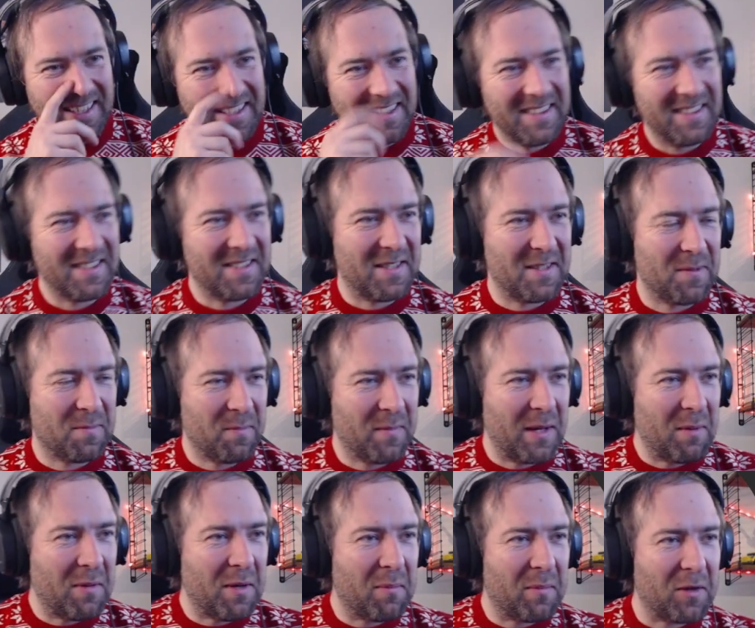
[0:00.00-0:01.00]
this is
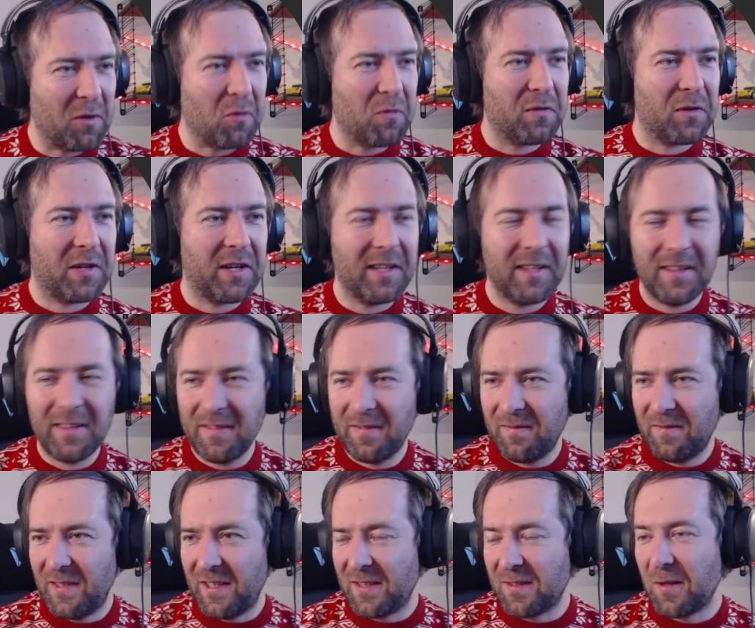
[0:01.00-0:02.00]
maybe a bit overkill.
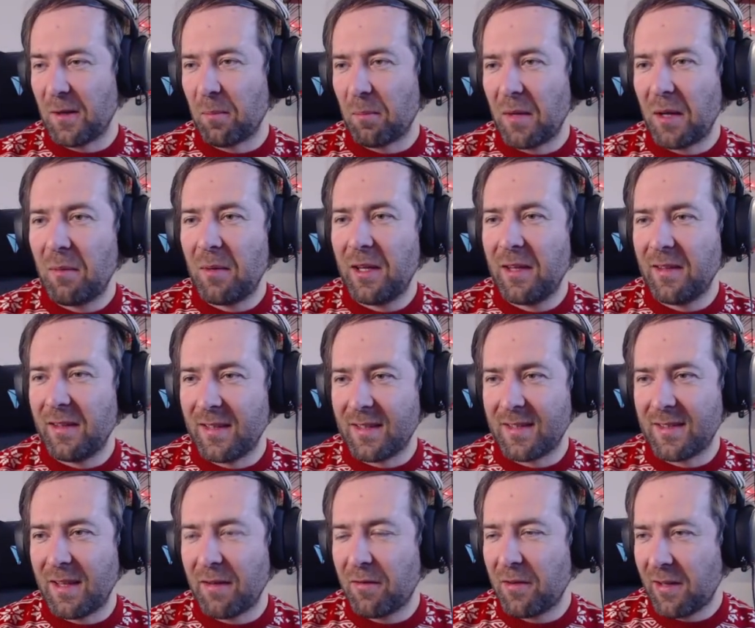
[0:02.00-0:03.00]
It's not maybe, it's
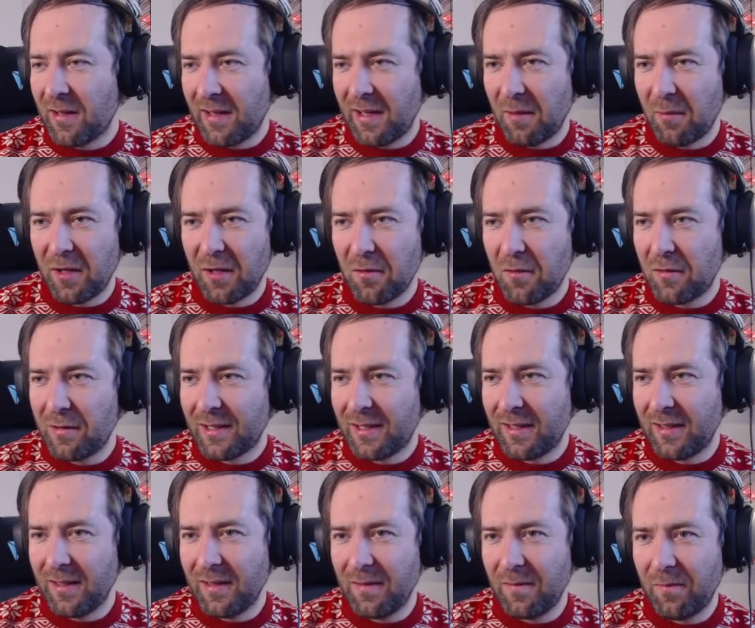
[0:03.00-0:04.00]
definitely a bit
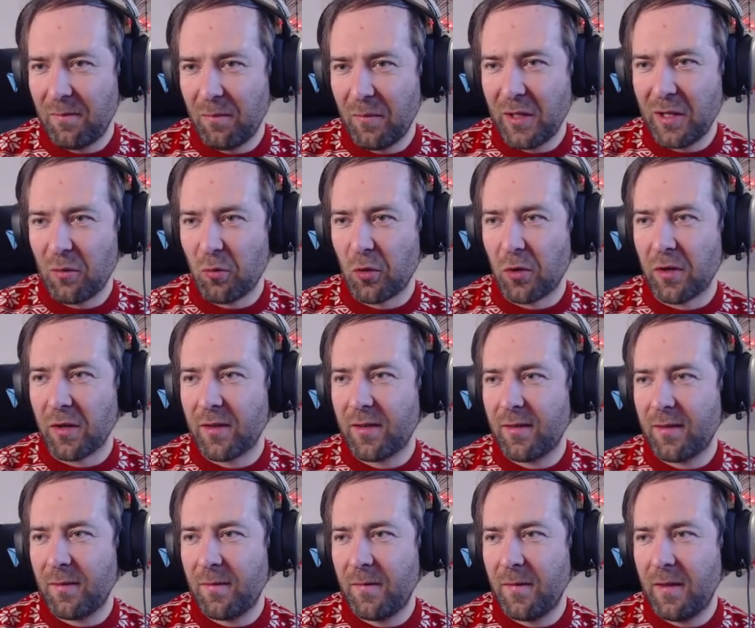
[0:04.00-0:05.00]
overkill, but it
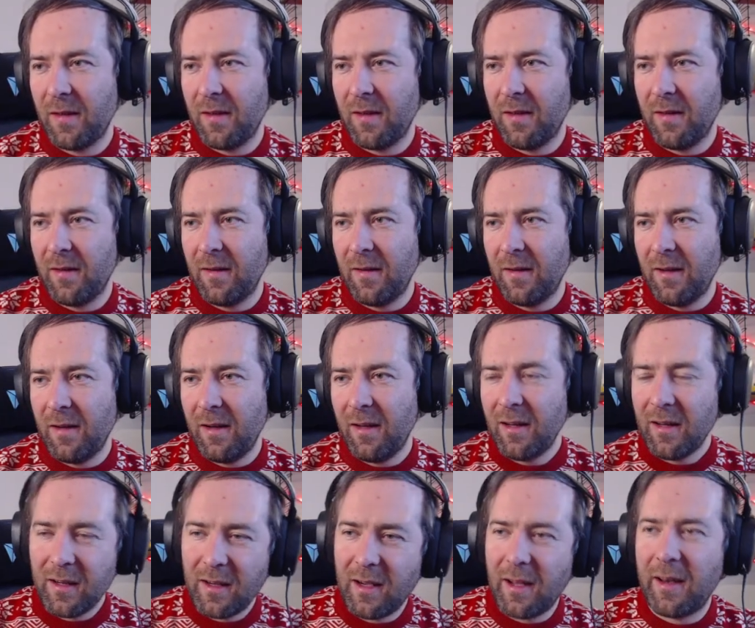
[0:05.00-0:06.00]
works. And
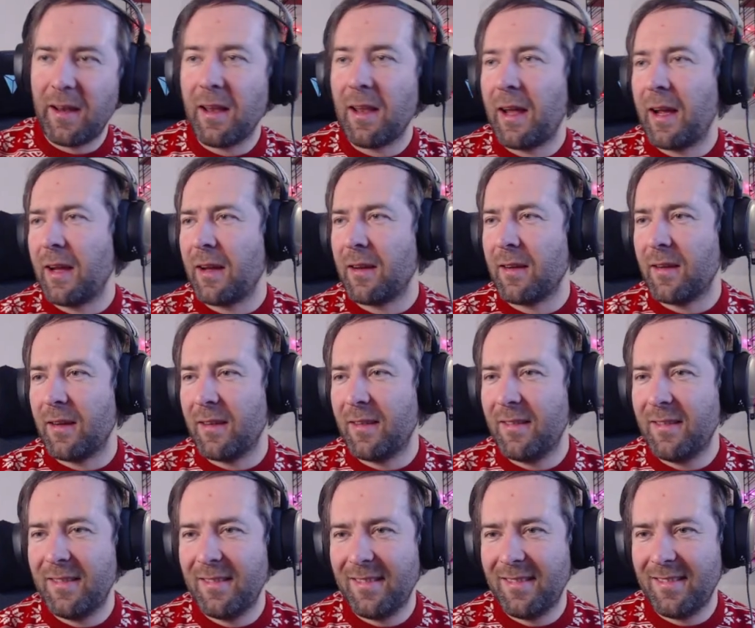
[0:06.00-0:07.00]
I kind of like
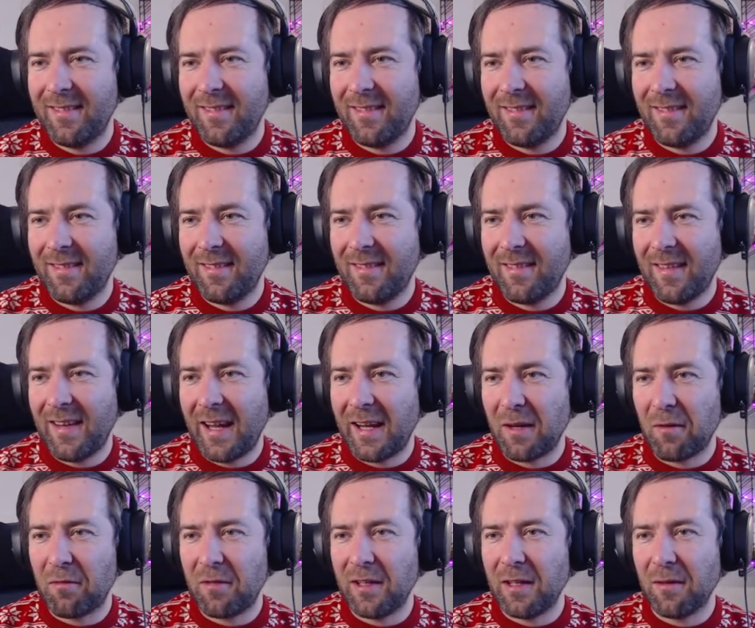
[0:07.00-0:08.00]

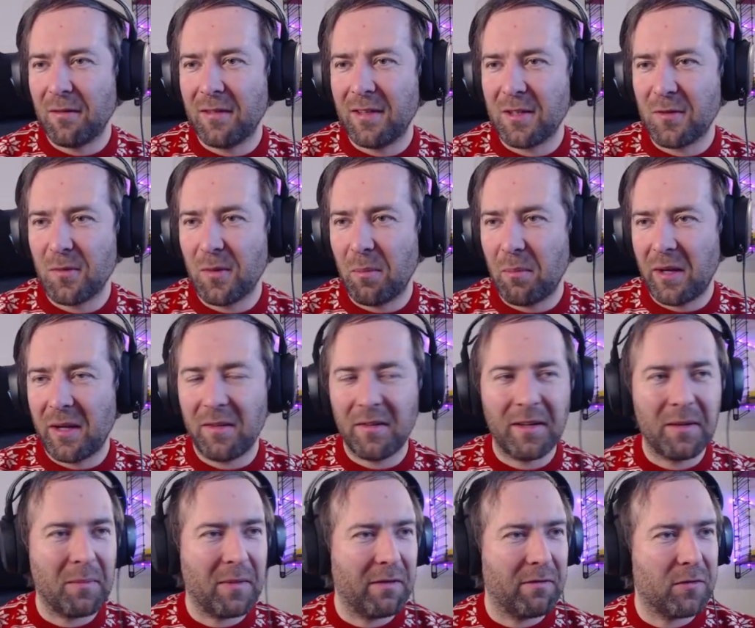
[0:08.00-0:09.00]
the feel of this one better
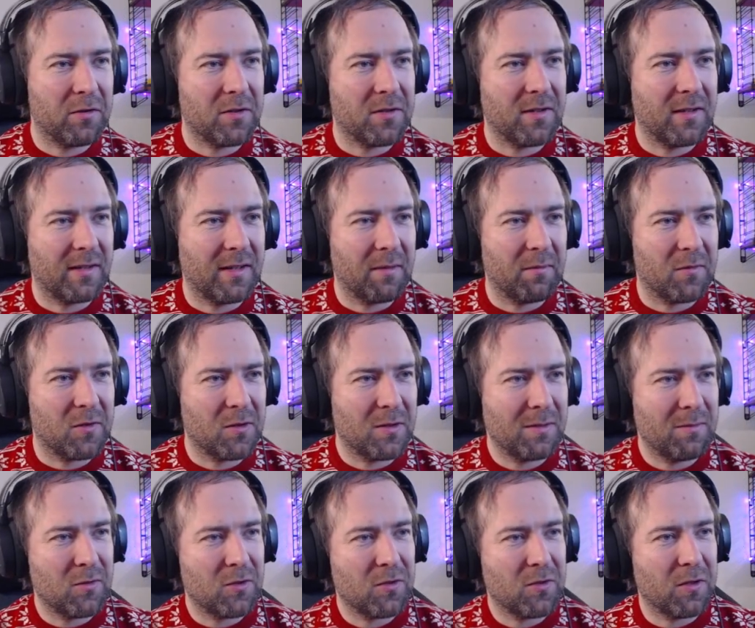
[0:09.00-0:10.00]
than my first attempt, so
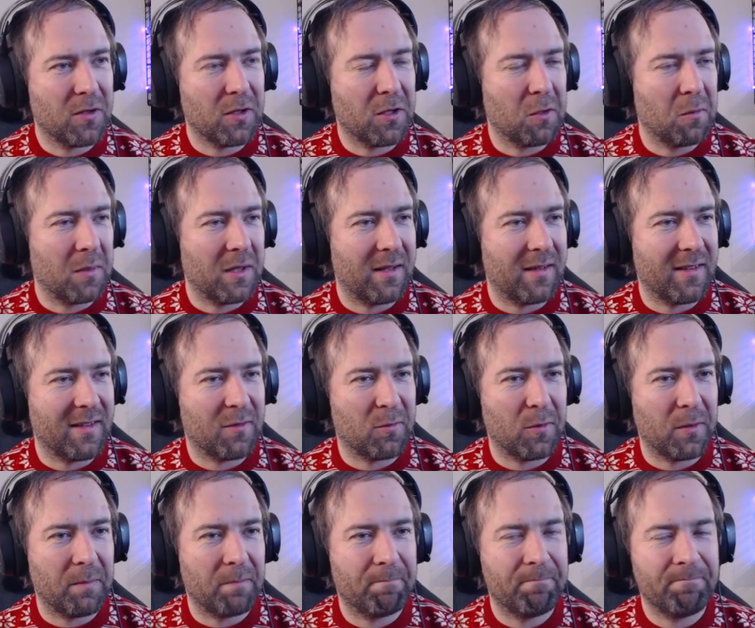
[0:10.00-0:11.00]
I'm just gonna commit this one.